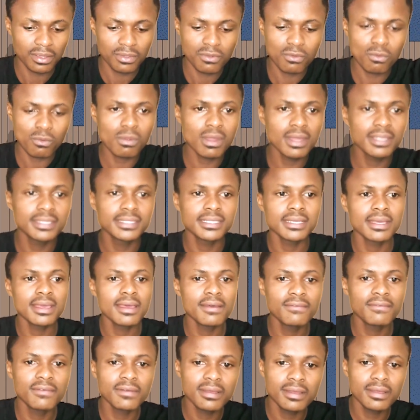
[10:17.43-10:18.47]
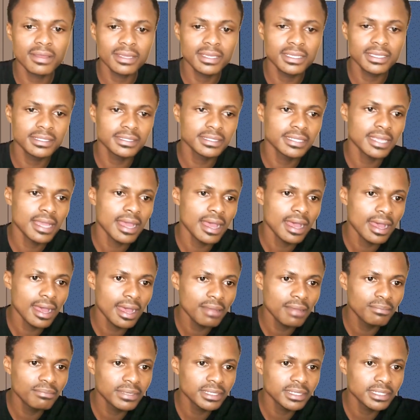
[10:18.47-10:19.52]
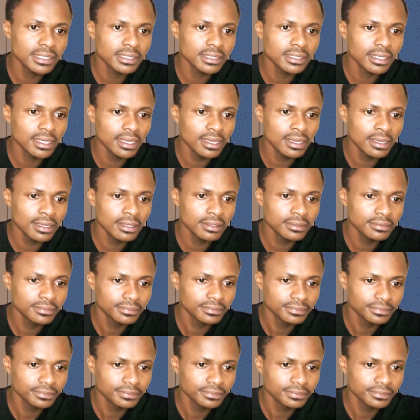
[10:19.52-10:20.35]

whatever is happening here